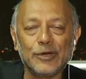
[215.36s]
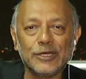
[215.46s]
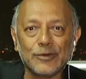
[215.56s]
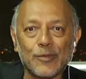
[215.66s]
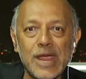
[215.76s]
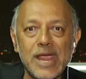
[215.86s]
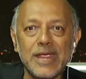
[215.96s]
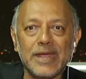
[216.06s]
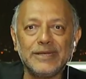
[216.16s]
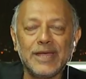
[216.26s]
put it
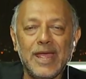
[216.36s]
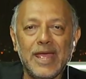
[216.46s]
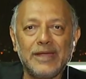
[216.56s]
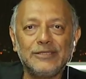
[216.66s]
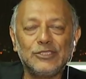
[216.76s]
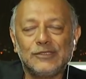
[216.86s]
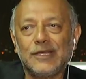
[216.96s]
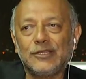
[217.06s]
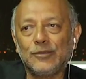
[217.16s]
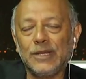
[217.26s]
away, and and she
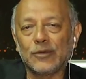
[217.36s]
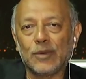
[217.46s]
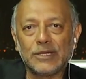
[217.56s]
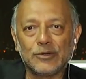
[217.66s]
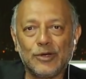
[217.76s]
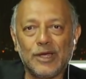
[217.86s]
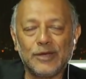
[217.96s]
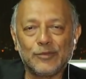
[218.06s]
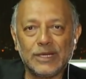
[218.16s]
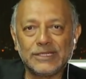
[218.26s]
said to me at one
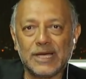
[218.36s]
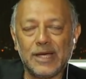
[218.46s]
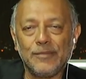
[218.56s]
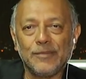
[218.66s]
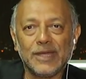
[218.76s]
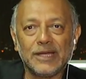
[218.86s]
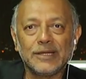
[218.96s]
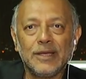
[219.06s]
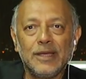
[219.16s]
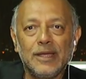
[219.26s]
at one time
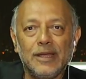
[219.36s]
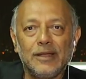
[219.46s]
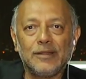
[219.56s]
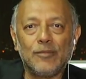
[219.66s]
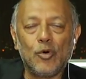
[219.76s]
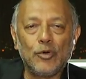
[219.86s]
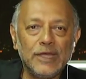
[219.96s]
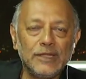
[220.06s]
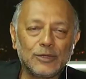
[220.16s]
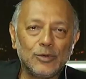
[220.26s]
that the
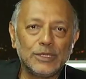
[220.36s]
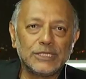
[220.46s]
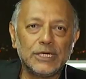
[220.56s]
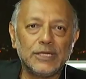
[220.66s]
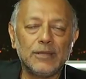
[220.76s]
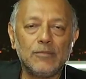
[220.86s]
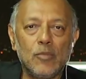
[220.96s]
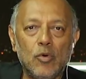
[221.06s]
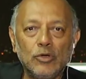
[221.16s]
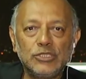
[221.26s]
more they threw at her, the
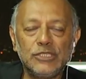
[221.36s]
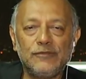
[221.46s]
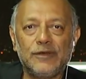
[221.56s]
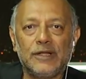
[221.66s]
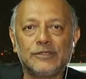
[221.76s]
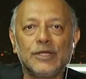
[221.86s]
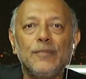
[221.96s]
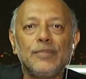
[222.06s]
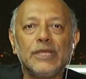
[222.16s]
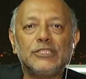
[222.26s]
more she felt
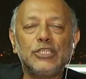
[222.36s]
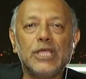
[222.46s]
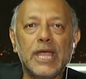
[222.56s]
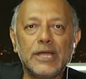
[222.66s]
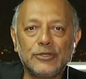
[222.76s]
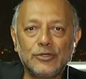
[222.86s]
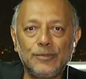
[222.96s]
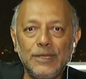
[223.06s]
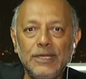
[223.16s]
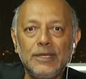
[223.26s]
that she had
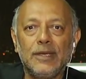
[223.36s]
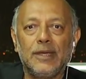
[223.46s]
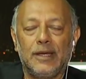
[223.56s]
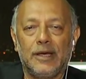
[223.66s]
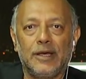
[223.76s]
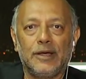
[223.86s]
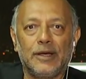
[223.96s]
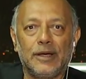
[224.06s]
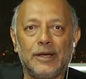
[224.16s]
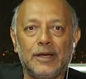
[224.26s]
to be uh,
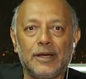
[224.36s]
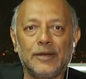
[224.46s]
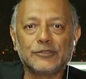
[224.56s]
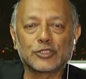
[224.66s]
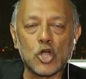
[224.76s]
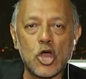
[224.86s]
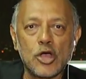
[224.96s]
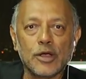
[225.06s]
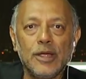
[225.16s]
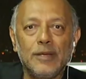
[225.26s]
uh,
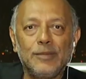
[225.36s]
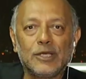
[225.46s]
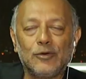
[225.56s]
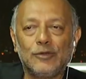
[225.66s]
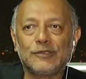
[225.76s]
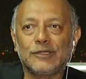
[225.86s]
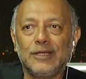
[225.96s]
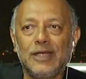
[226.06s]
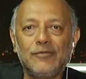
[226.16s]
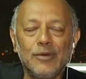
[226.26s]
strong, because
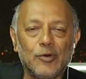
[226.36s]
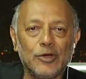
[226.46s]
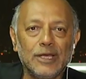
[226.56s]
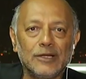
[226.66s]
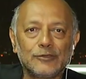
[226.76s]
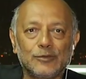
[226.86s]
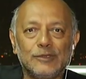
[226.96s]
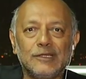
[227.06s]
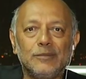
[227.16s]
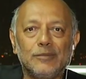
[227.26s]
everybody else
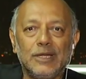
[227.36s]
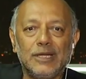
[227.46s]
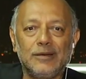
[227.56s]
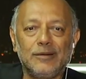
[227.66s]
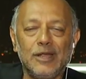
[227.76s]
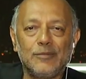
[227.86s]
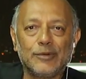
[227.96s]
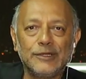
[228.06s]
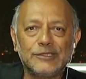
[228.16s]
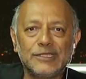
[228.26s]
was in, in in
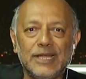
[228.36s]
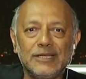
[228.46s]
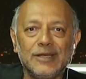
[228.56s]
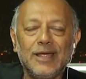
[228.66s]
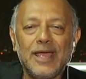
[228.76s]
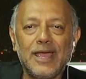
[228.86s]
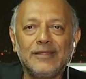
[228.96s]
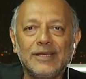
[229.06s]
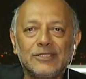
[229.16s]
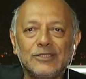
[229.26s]
prison, and
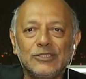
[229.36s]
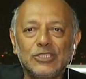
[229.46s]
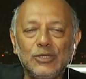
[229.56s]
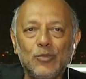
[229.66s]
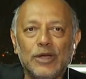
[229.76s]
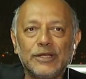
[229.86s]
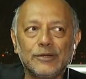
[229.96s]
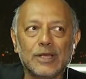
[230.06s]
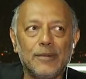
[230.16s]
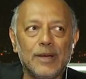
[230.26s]
and that she
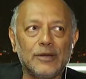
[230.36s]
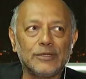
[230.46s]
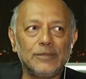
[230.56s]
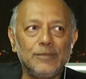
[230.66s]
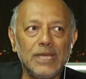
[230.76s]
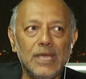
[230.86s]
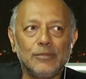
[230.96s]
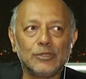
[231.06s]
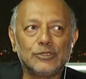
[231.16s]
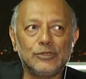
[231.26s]
wanted to come out and be
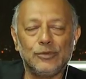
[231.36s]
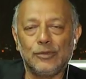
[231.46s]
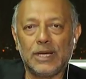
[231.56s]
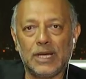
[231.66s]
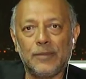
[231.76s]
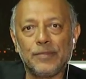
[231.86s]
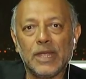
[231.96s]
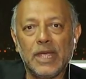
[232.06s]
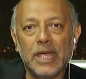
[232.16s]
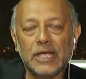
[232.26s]
able to um,
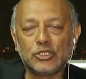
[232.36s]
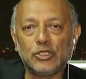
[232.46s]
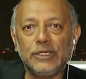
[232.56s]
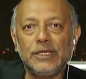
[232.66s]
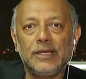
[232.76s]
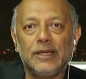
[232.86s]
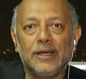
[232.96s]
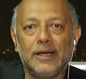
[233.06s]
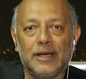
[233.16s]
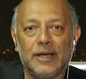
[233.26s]
actually
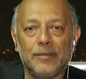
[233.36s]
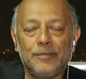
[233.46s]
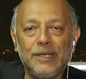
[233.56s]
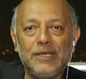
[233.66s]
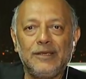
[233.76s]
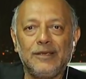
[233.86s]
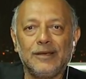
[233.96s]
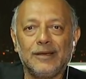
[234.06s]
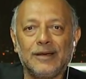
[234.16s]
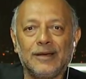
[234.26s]
uh,
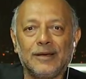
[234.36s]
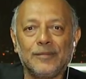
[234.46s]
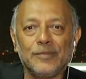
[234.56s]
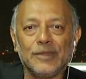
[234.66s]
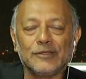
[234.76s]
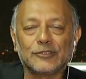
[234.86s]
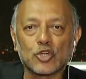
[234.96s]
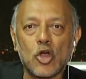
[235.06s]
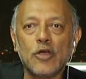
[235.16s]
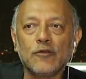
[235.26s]
be uh,
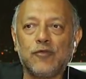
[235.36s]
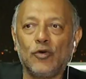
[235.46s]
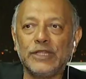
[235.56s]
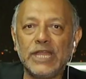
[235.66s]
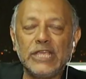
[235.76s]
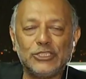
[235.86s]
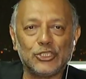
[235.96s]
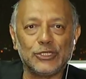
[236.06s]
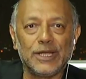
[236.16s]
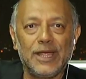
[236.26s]
strong for the
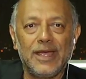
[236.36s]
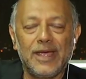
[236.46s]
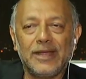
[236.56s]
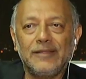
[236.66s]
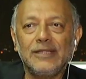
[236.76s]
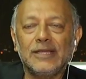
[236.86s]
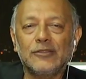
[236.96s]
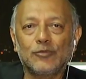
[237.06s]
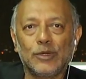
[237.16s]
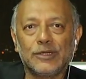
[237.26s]
nation. And I think
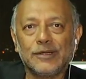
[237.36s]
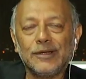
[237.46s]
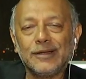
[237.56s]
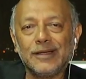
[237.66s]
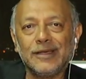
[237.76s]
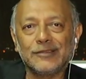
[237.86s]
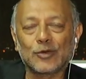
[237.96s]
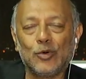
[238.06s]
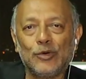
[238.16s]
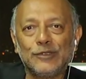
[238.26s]
that's what
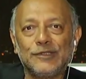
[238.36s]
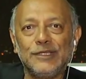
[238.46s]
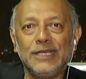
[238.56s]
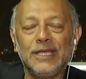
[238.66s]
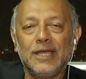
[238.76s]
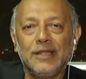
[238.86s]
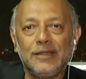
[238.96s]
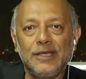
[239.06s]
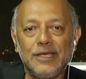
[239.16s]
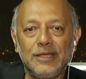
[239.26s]
has caused the
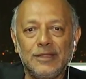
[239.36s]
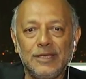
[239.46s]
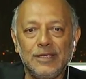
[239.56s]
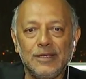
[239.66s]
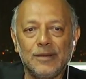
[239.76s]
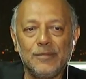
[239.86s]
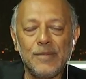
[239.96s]
the the